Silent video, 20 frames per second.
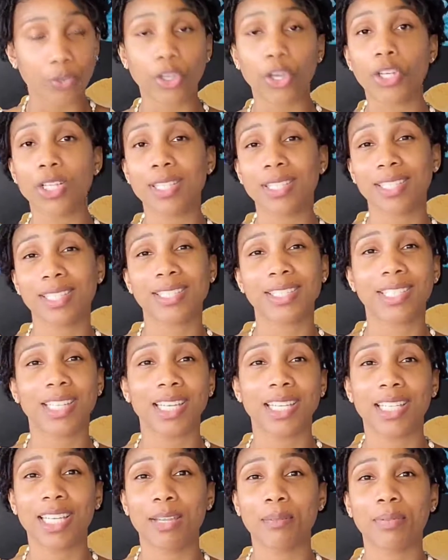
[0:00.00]
30, 60,
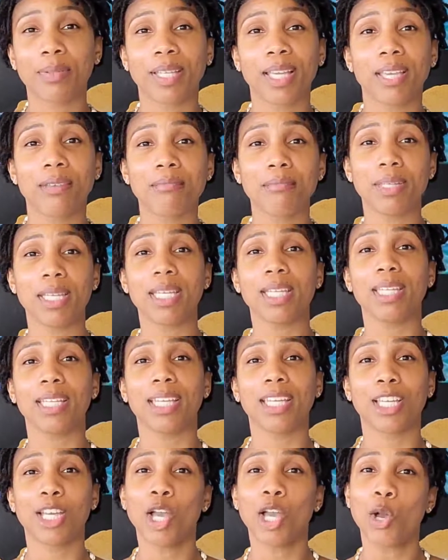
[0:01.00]
90 day plan
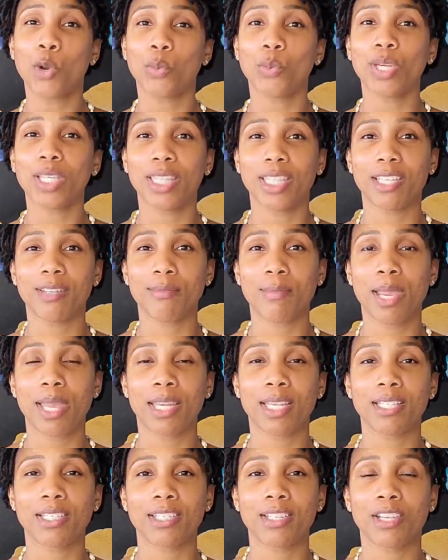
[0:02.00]
meeting with your
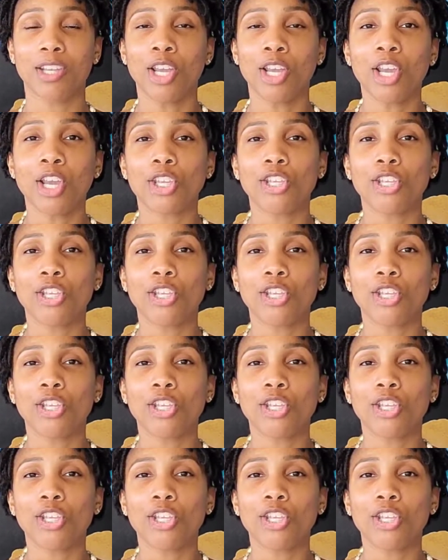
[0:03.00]
manager,